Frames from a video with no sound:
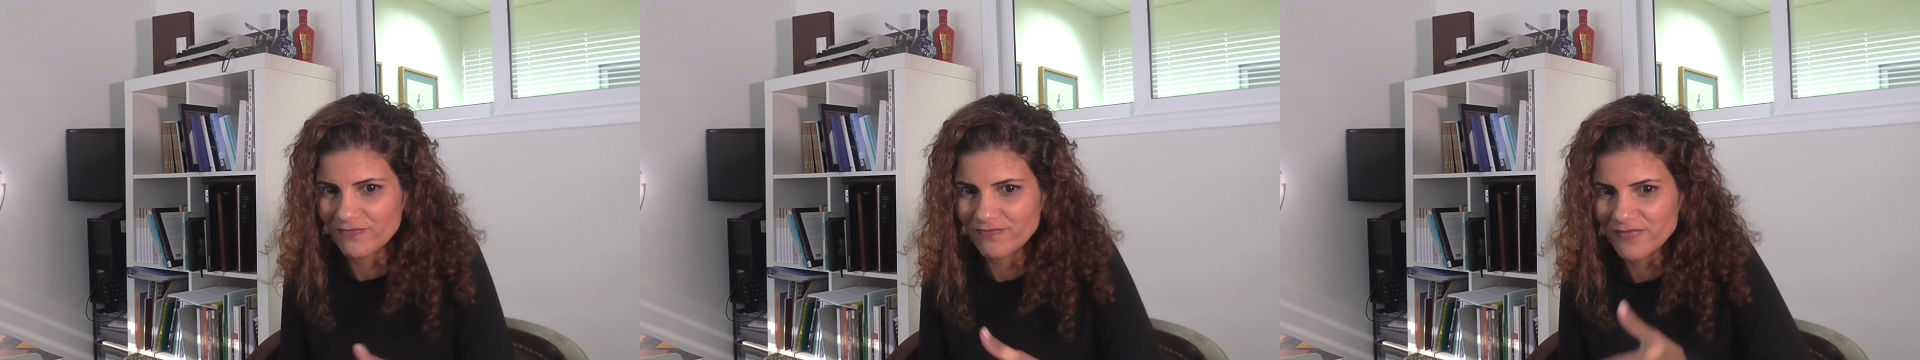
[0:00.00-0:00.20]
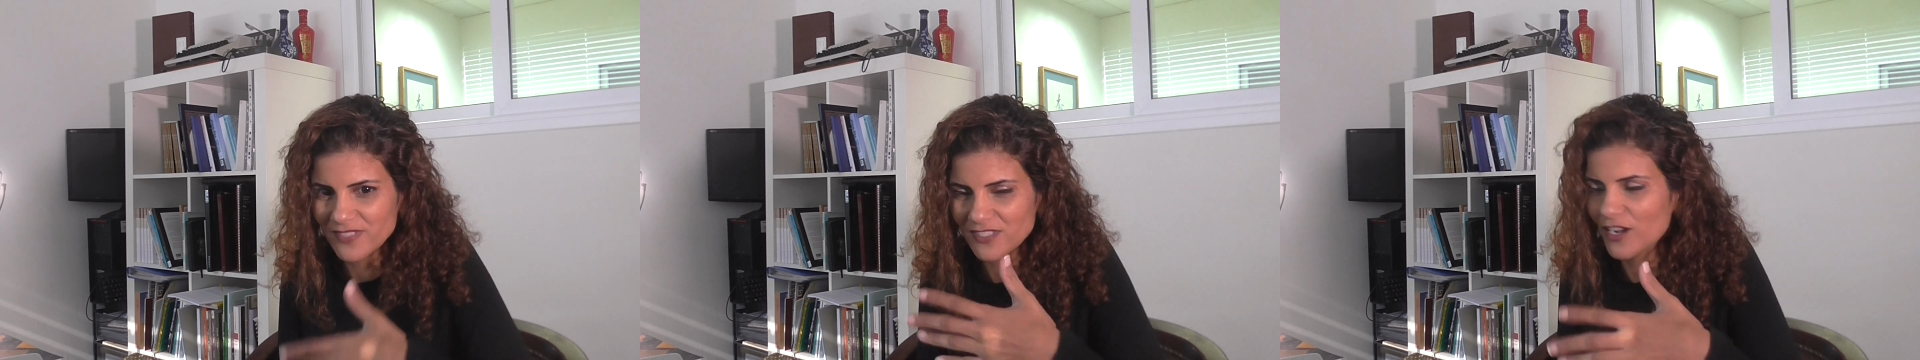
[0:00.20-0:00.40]

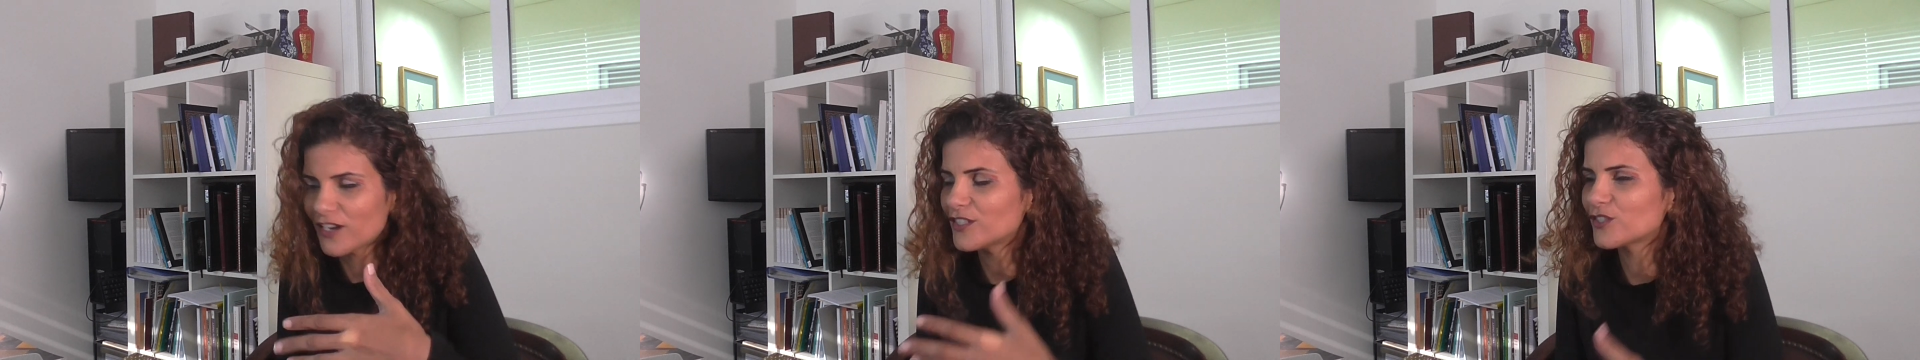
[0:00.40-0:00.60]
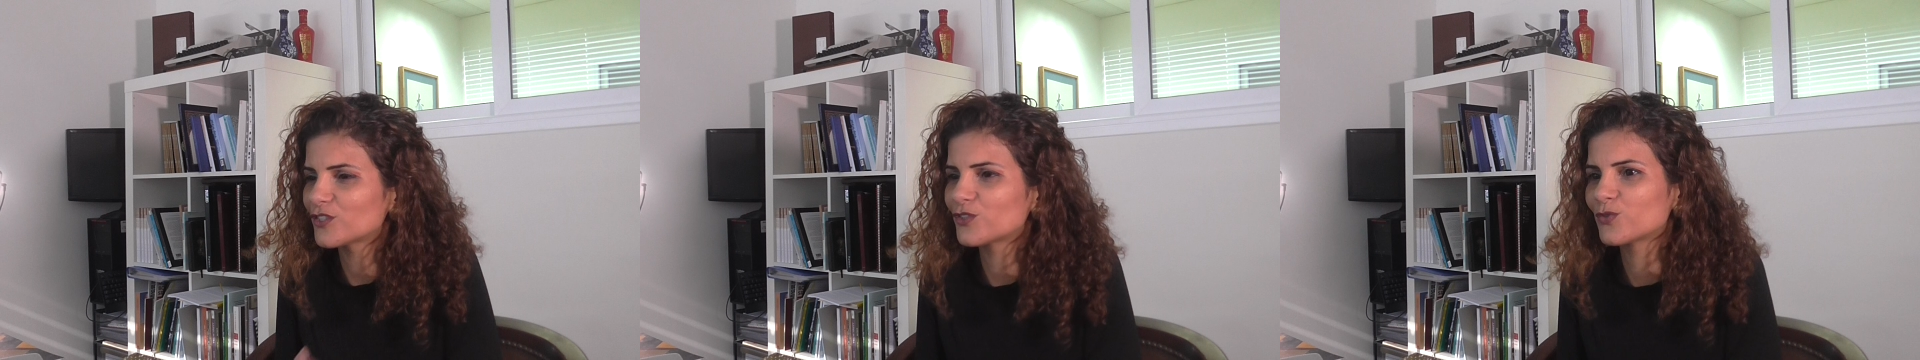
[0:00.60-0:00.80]

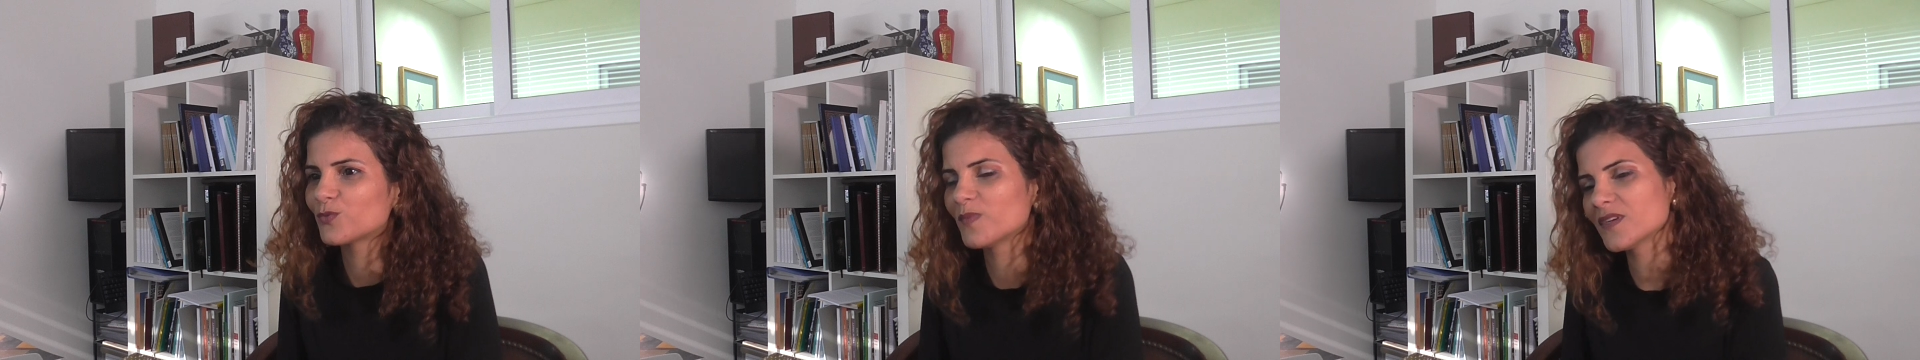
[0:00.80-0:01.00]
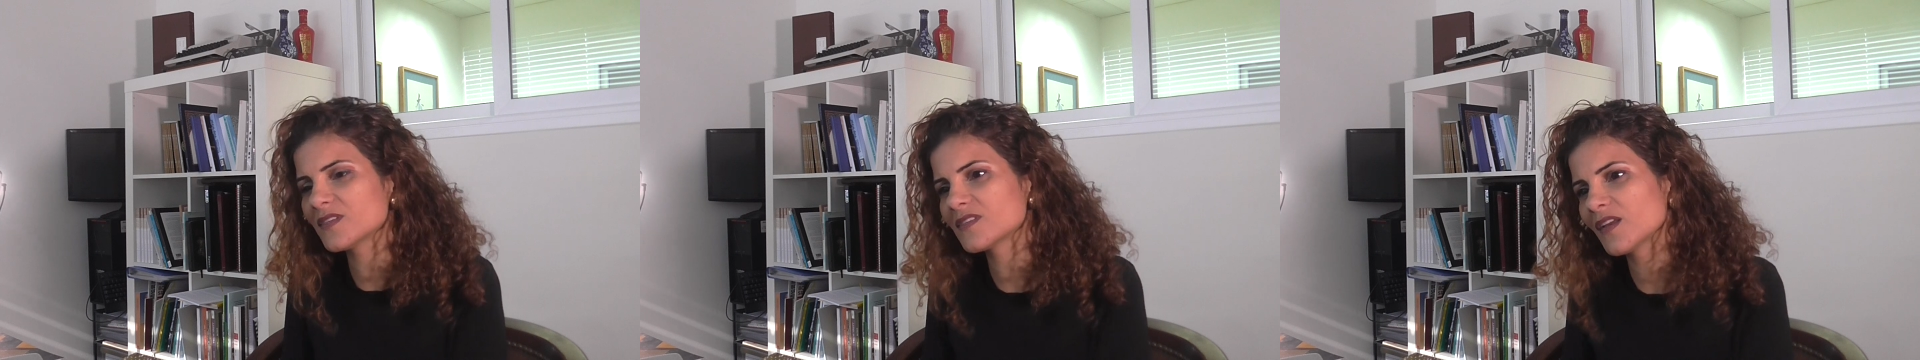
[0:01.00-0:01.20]
started to
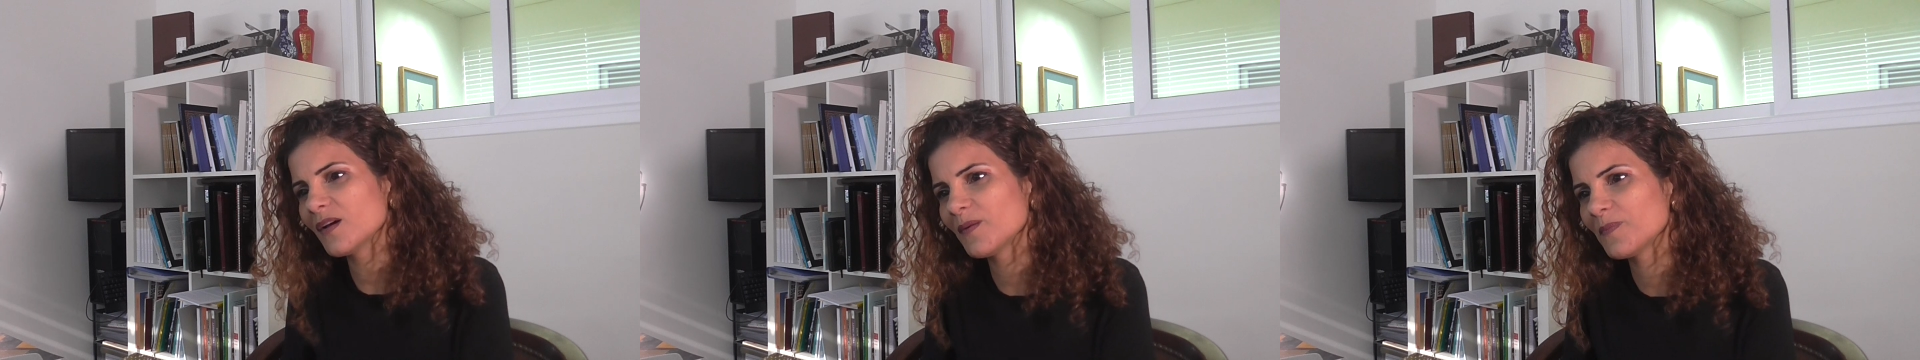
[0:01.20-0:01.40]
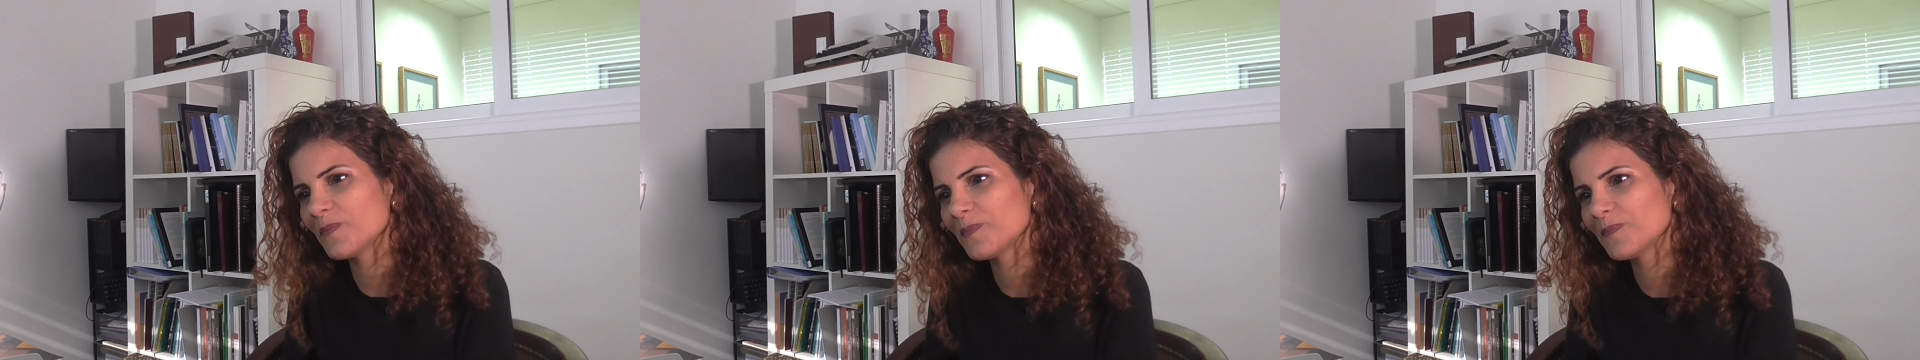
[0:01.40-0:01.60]
mess
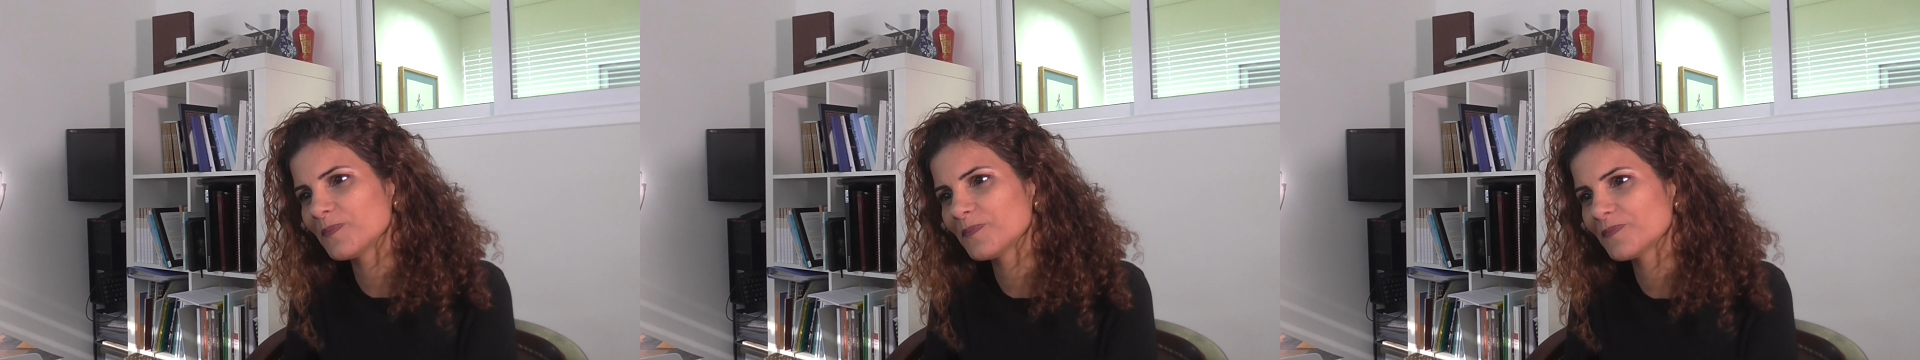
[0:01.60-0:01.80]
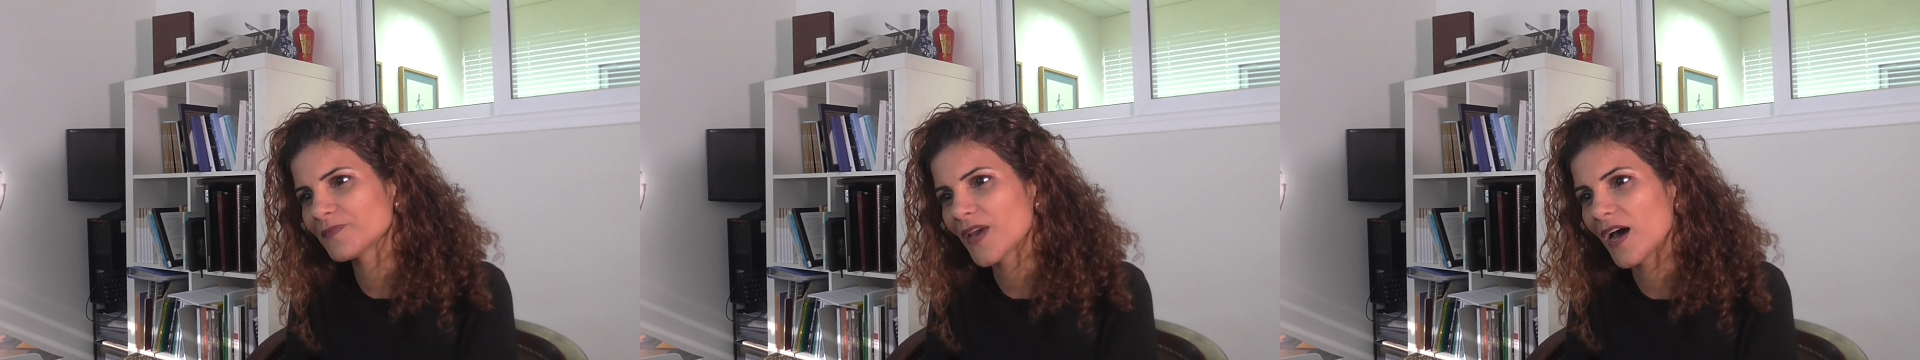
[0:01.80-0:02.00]
up.
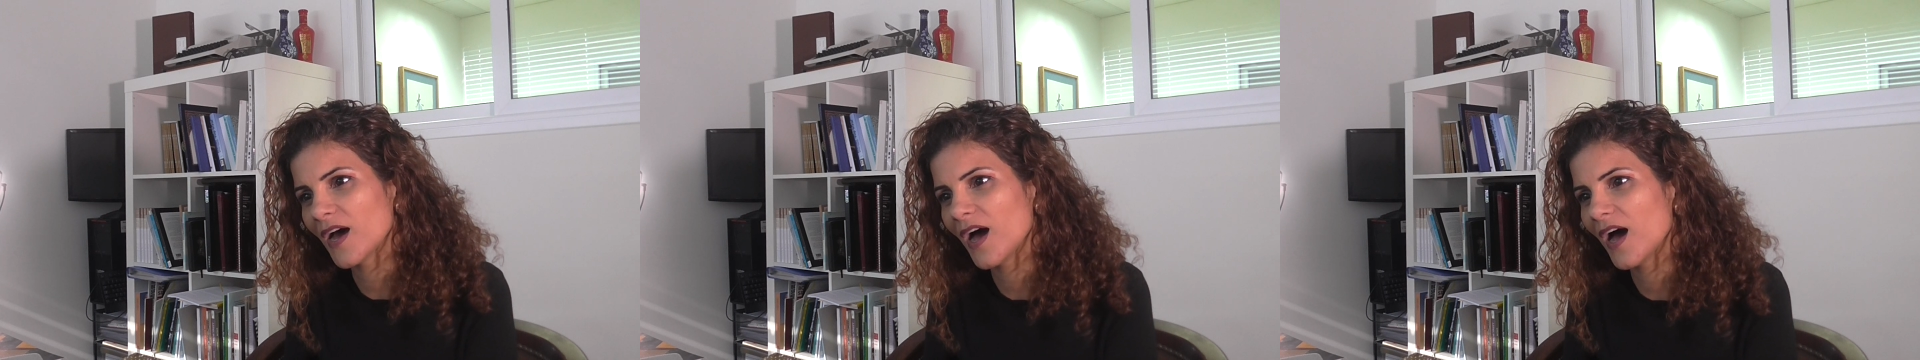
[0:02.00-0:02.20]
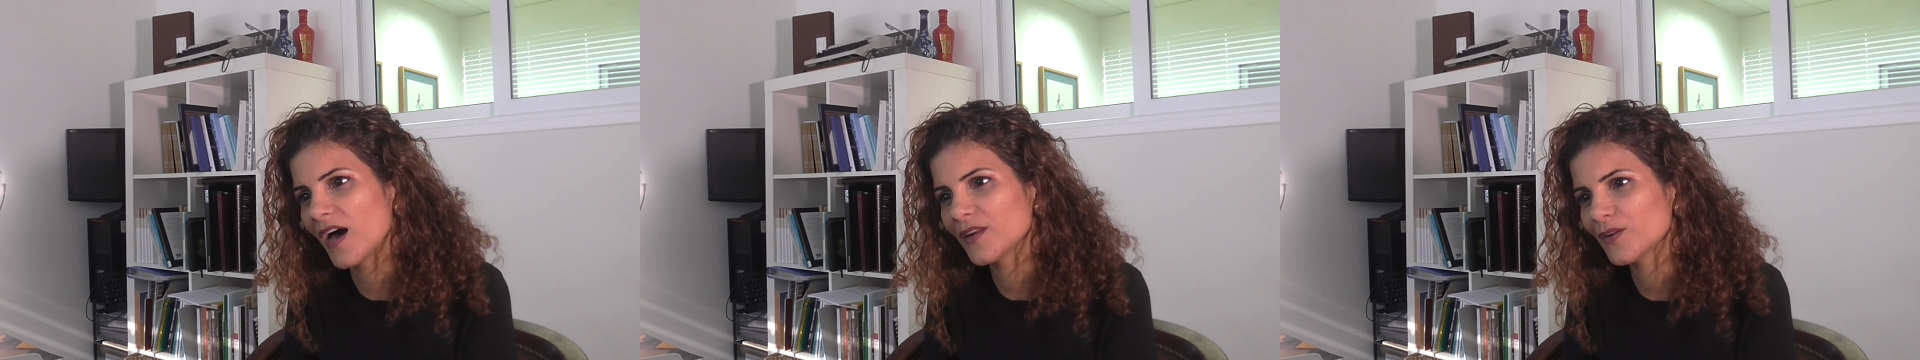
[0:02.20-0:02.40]

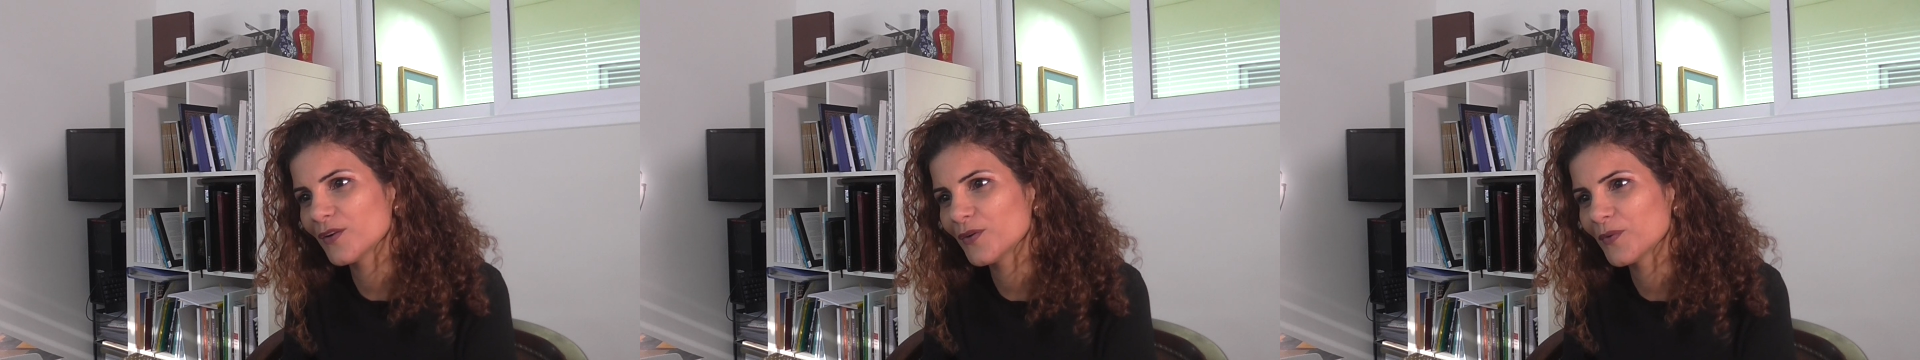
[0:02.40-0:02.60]
I don't know.